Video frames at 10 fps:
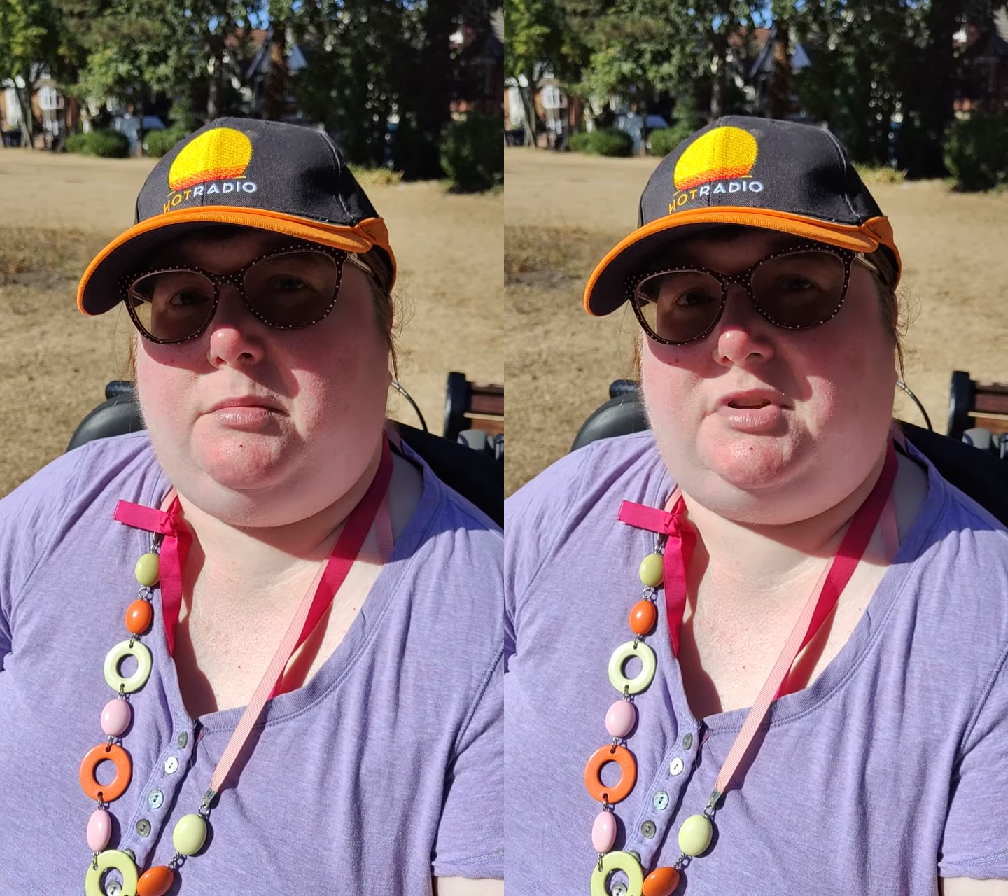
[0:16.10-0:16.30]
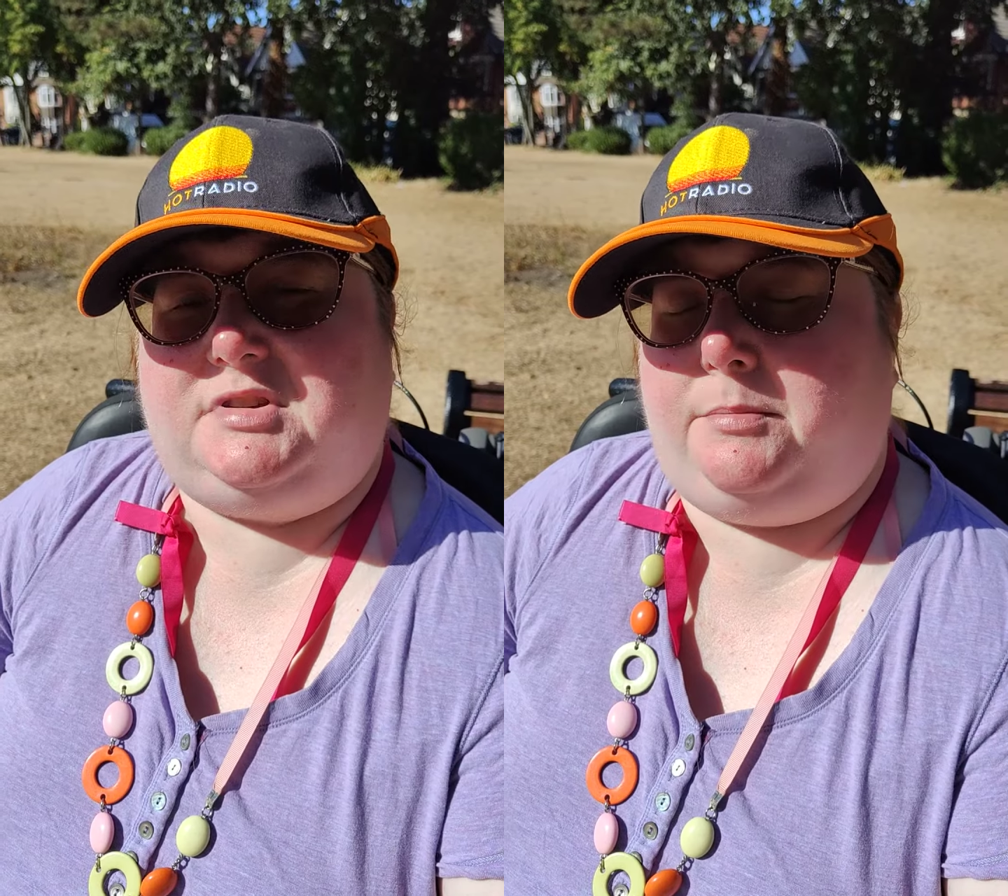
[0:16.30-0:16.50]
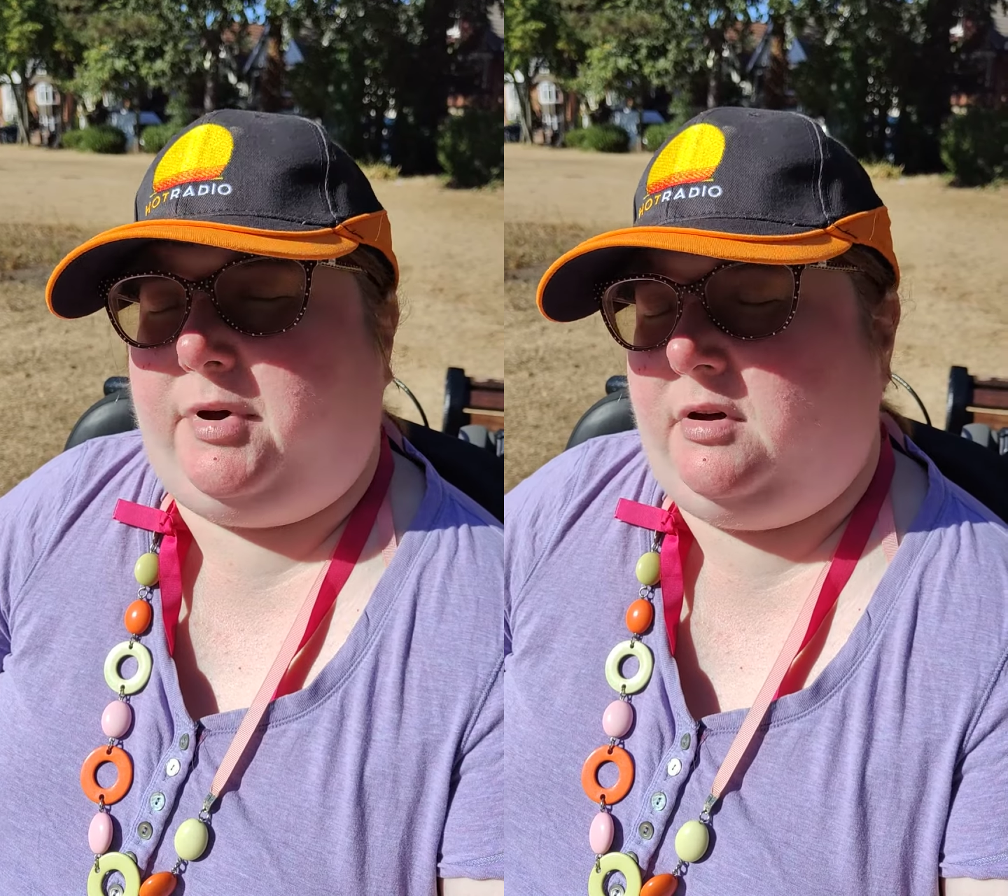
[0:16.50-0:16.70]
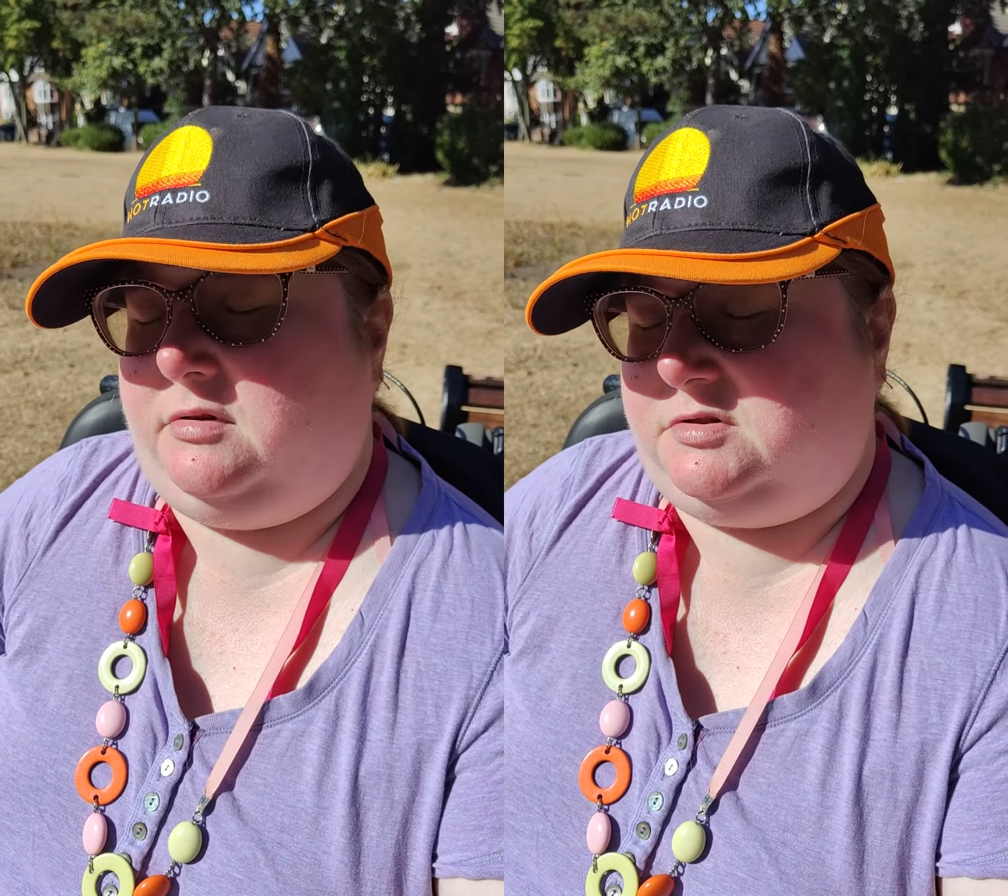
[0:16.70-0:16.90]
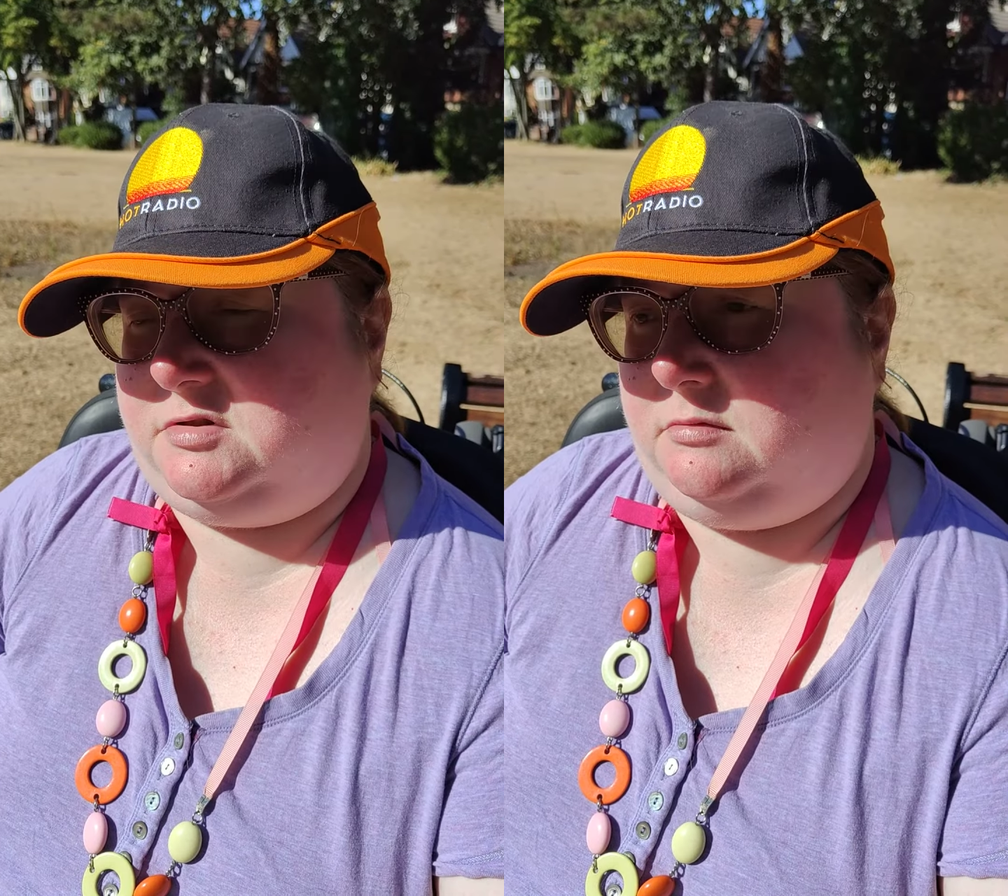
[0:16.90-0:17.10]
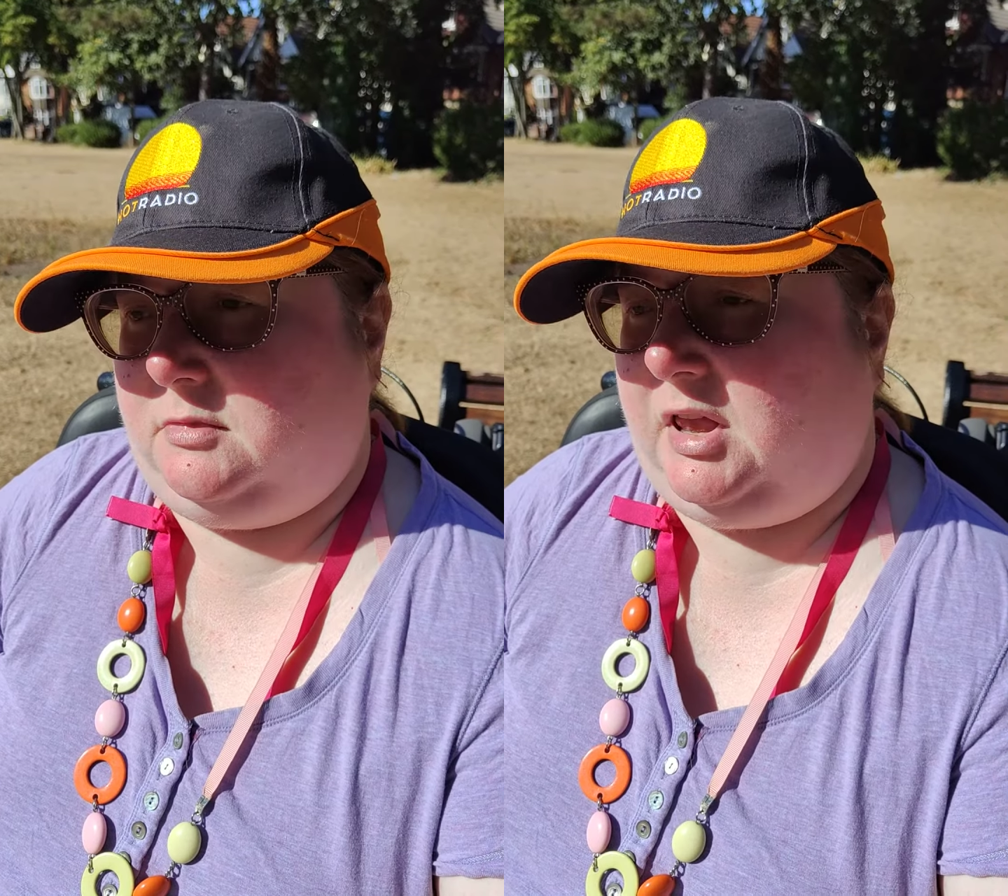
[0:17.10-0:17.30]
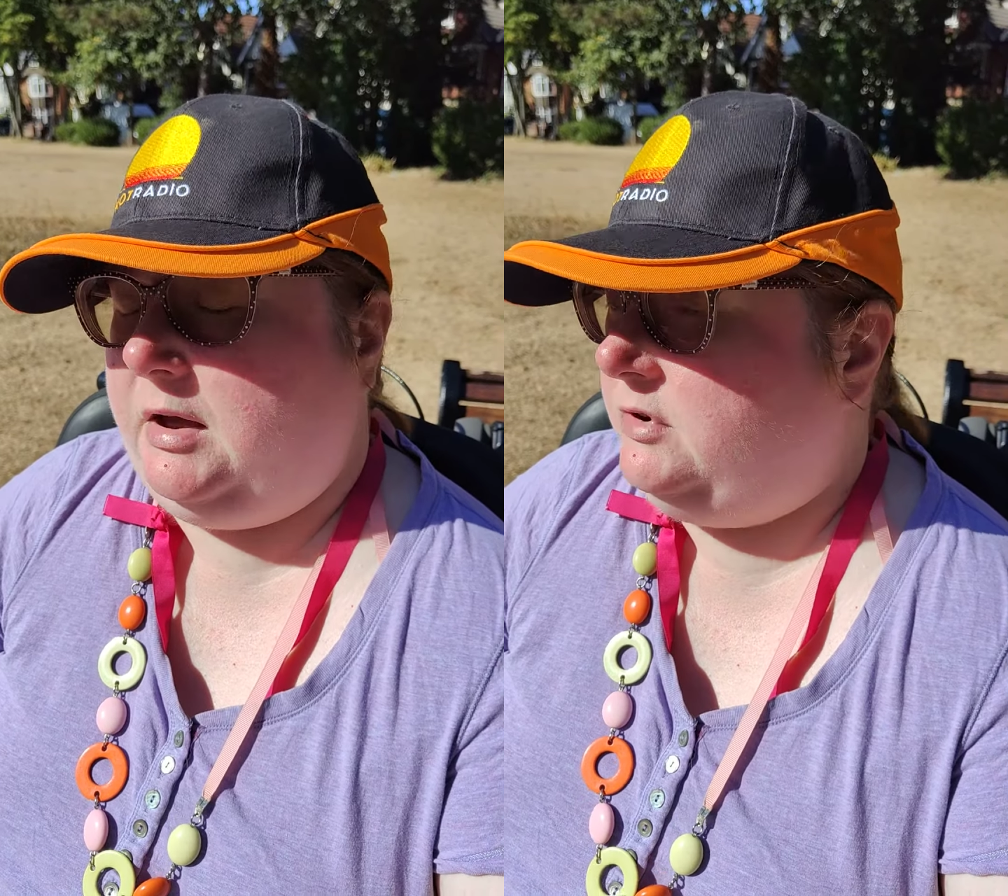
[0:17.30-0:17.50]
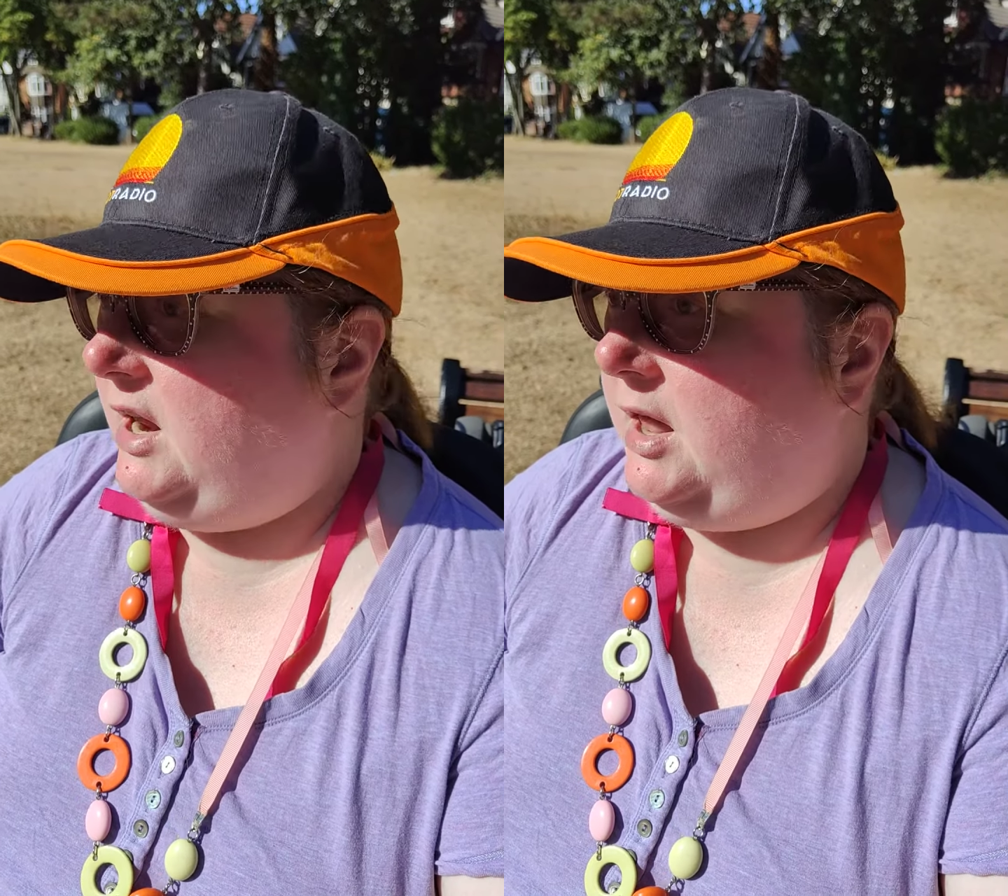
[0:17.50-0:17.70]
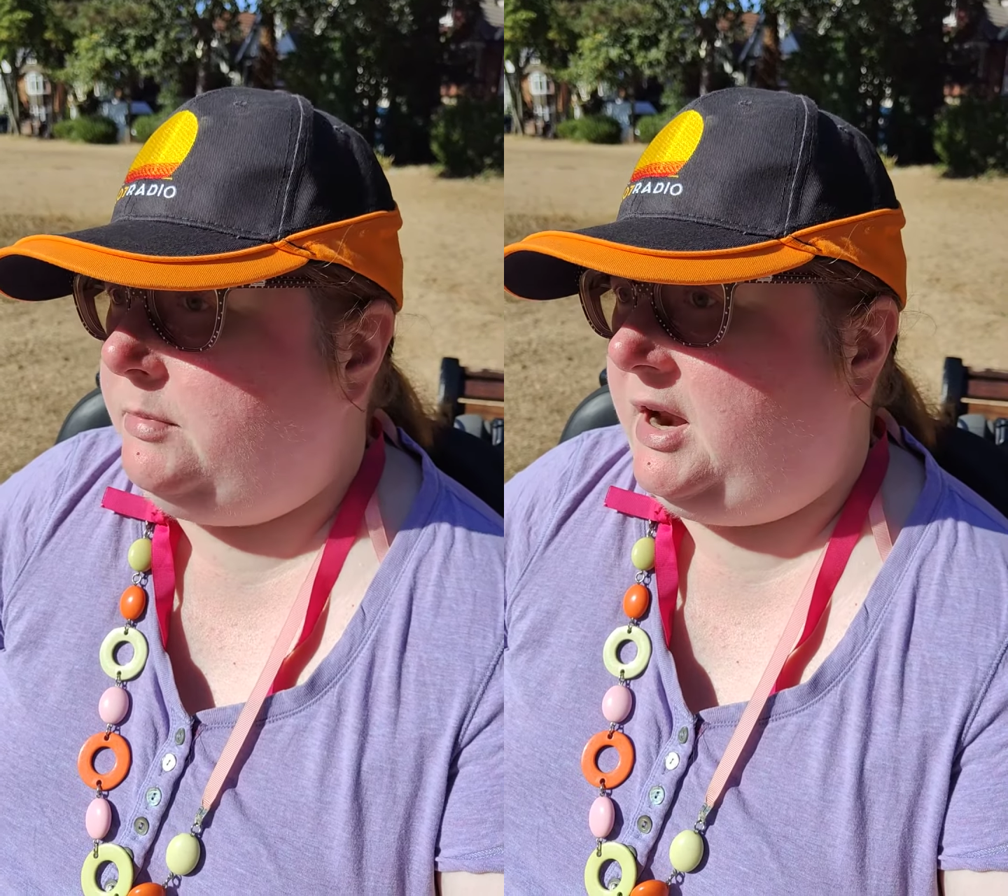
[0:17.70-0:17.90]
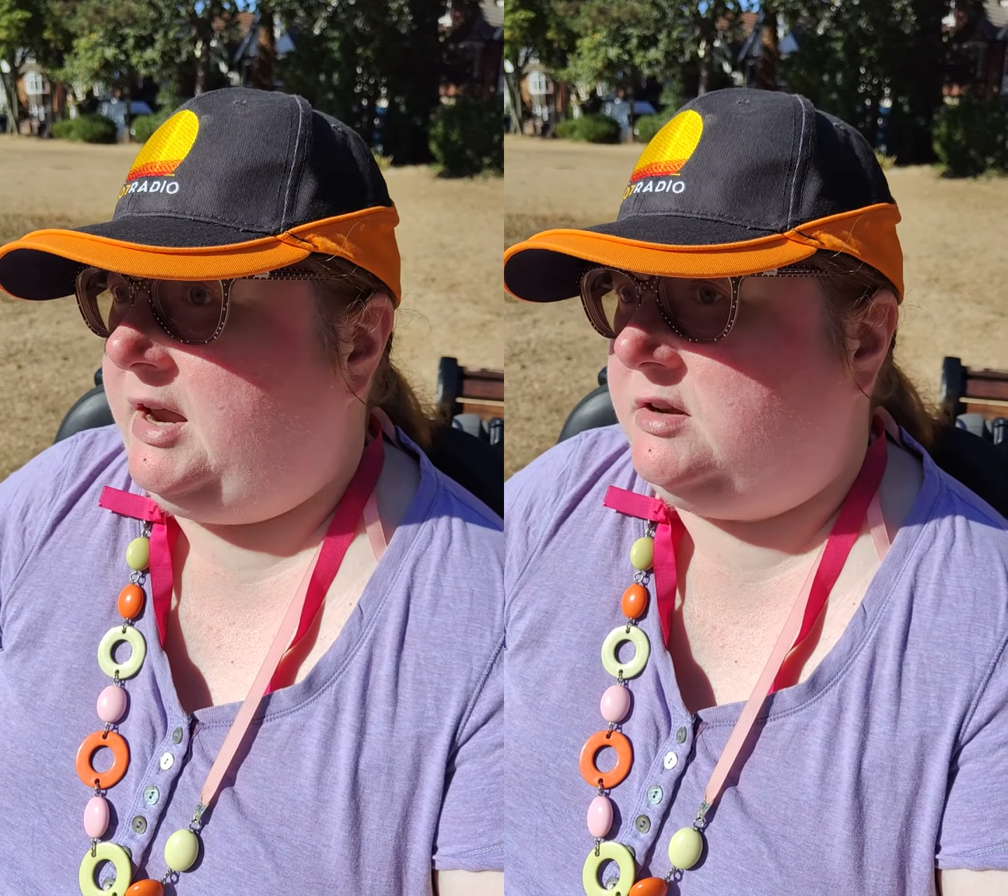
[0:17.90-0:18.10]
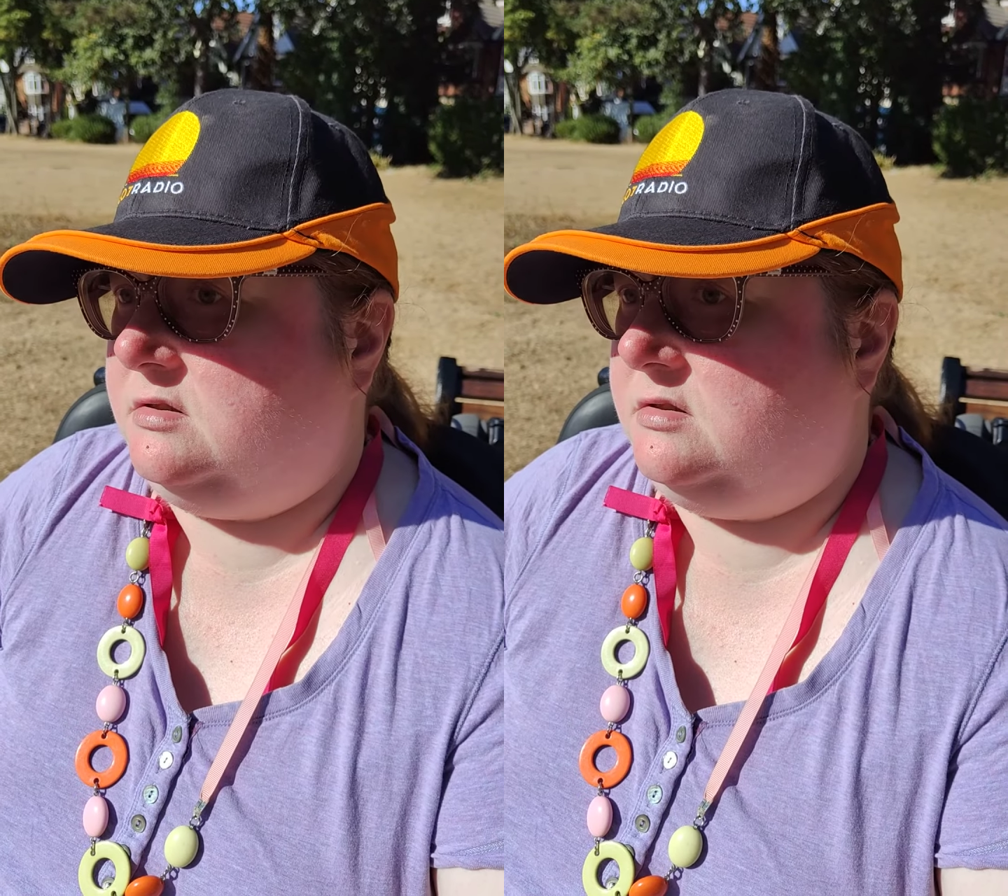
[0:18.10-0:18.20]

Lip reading: But I bought some cloudy lemonade